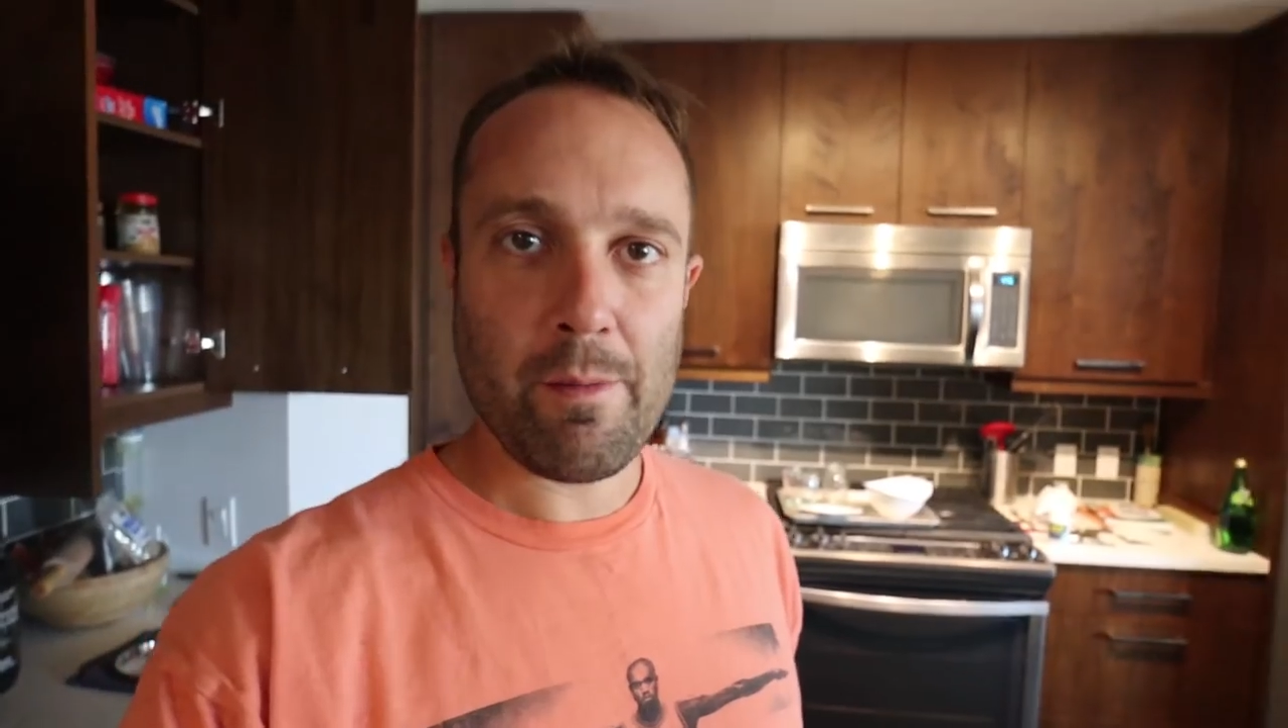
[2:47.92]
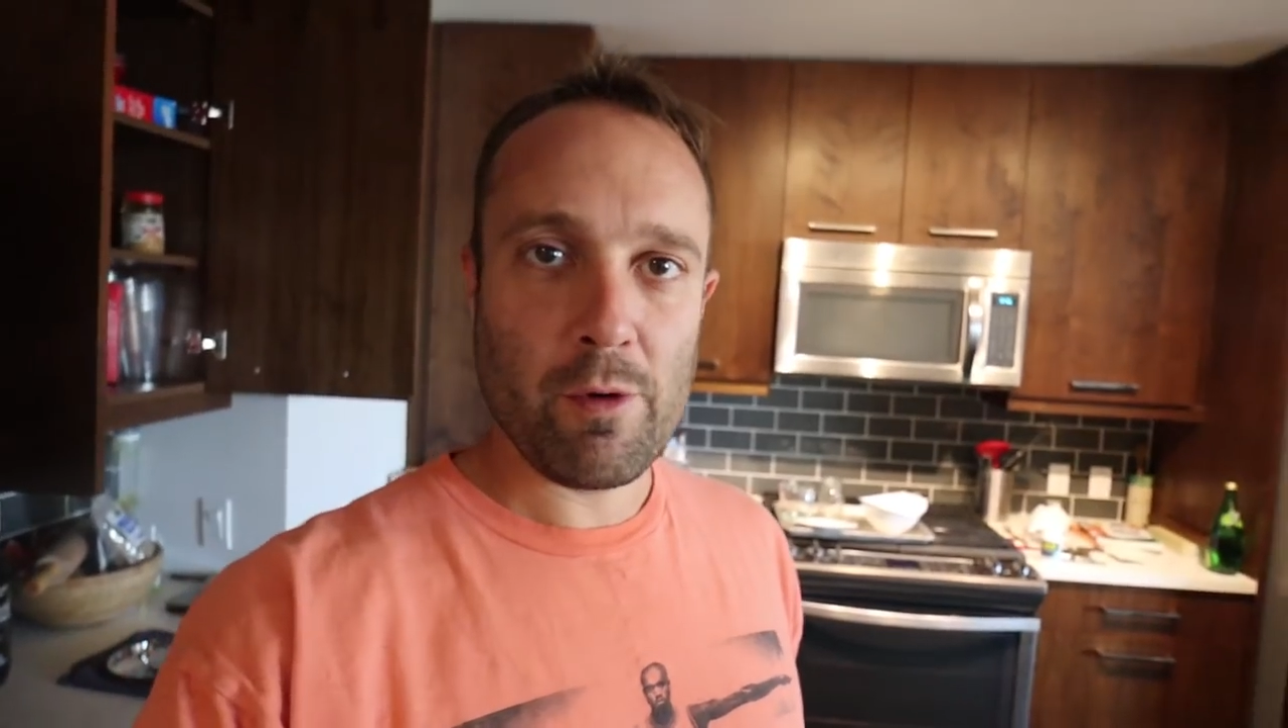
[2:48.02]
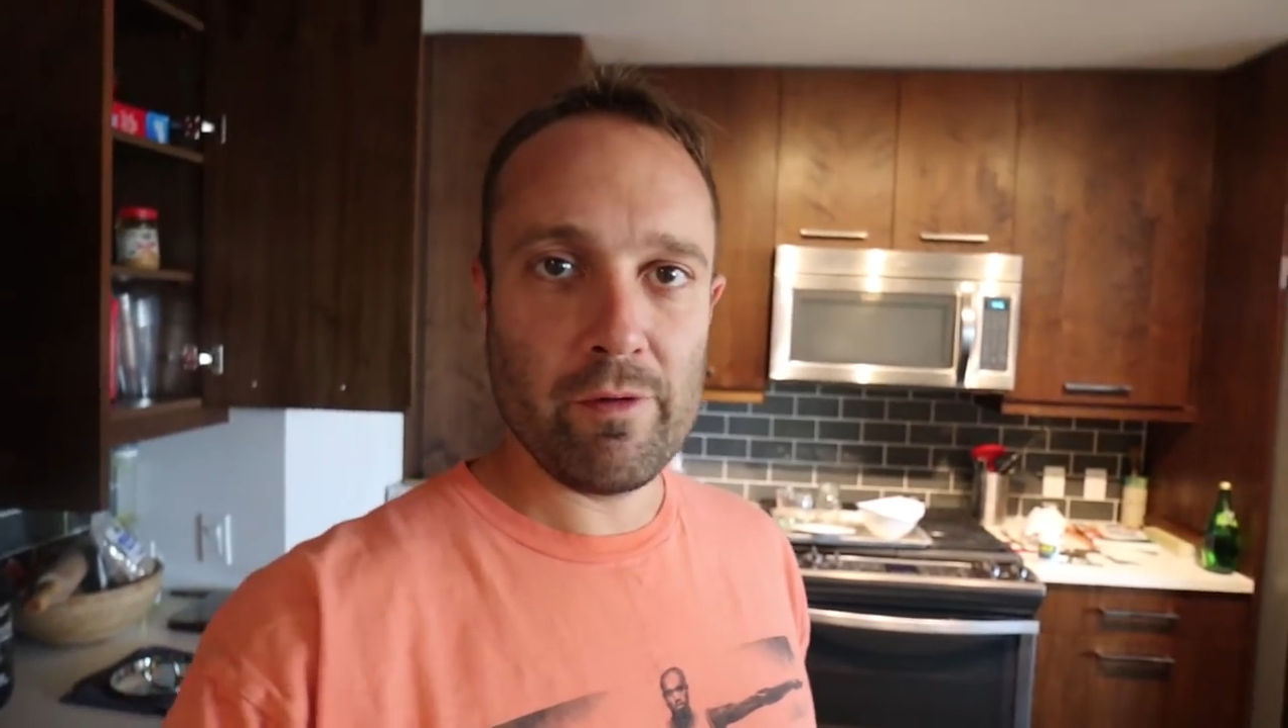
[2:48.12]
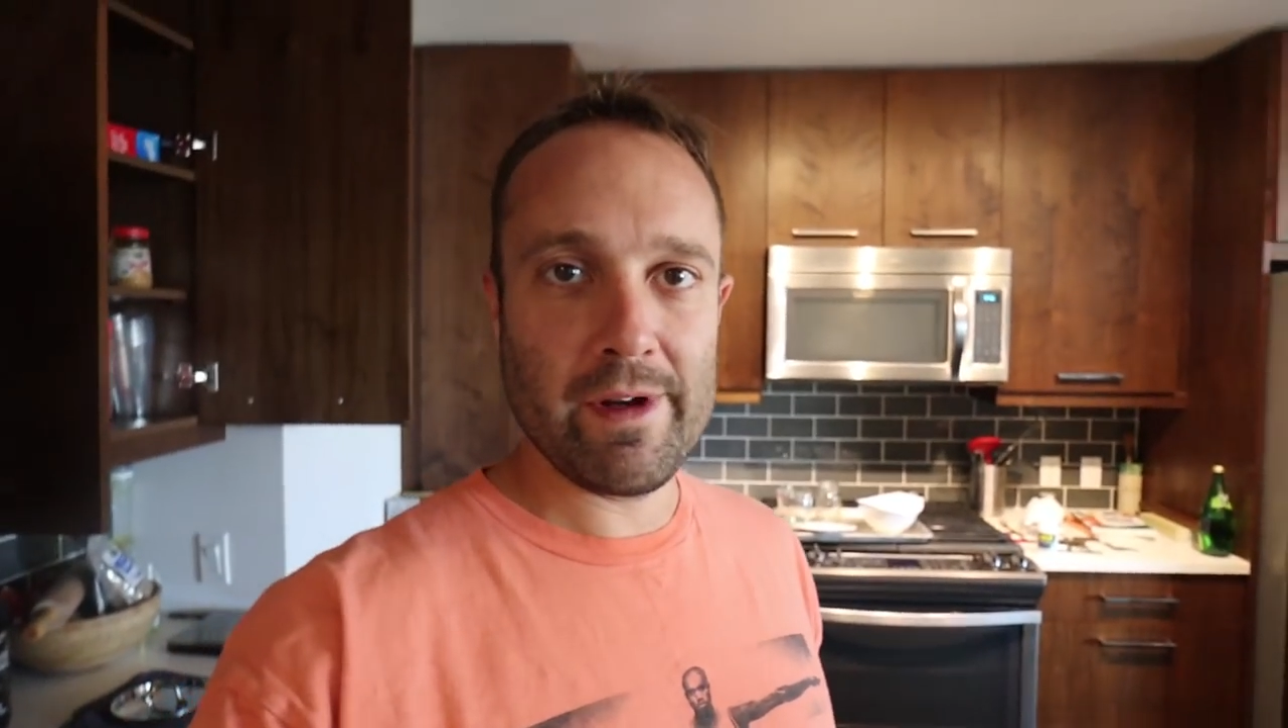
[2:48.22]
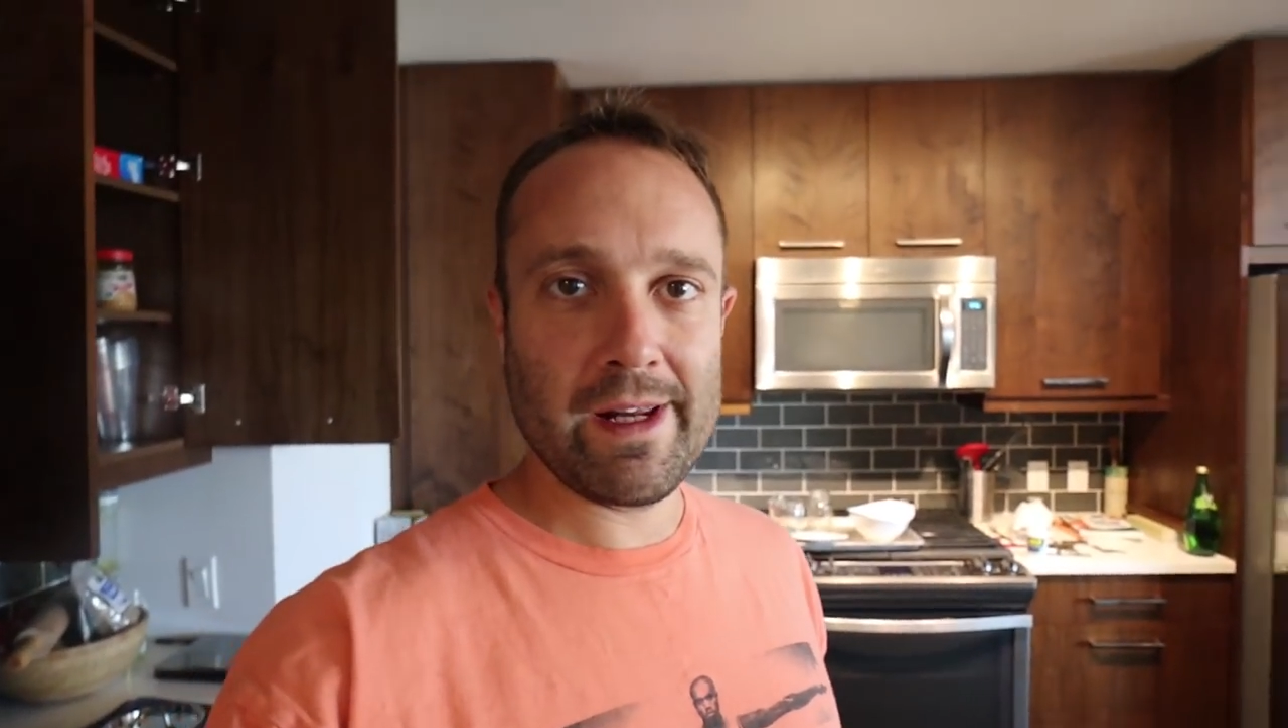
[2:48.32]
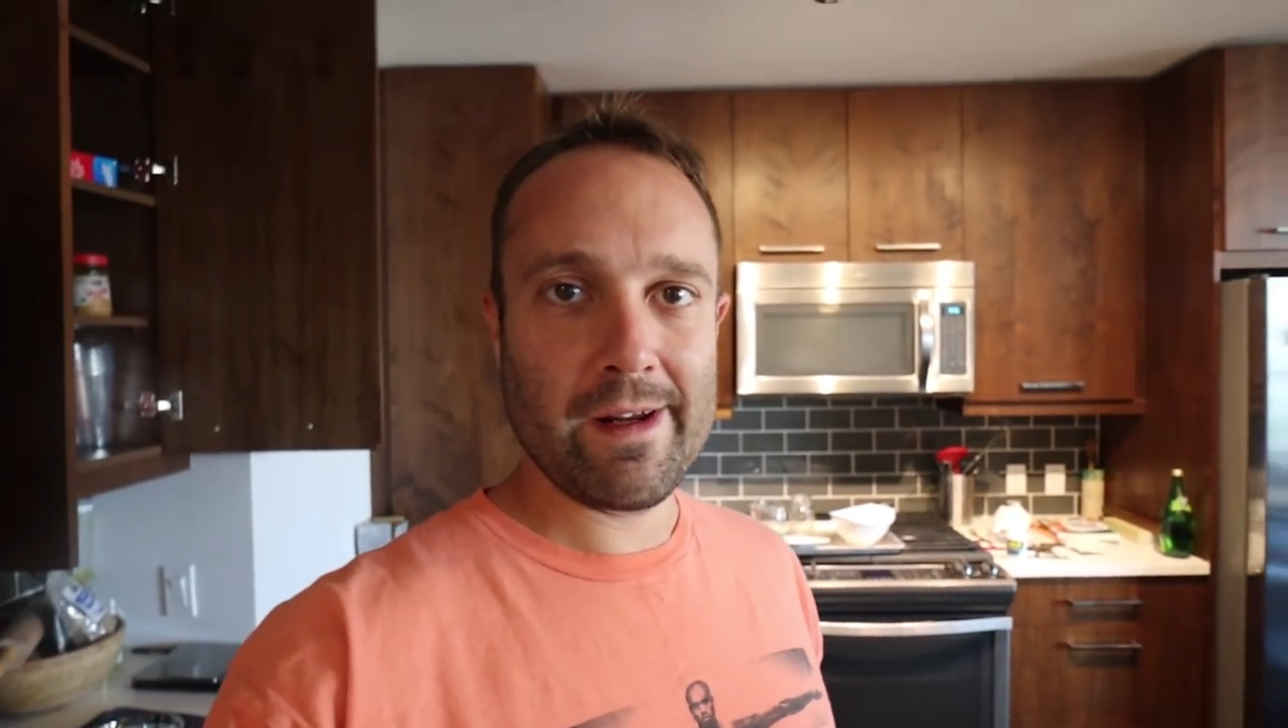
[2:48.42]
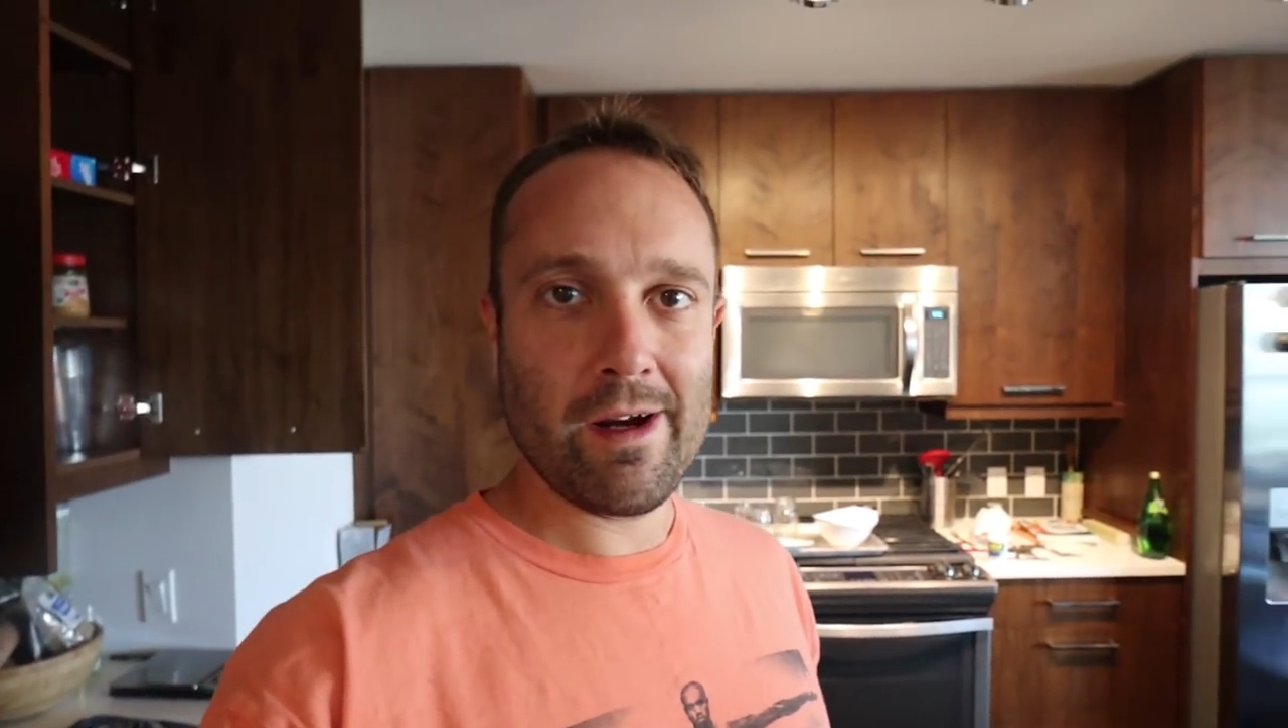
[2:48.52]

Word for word: Right, moving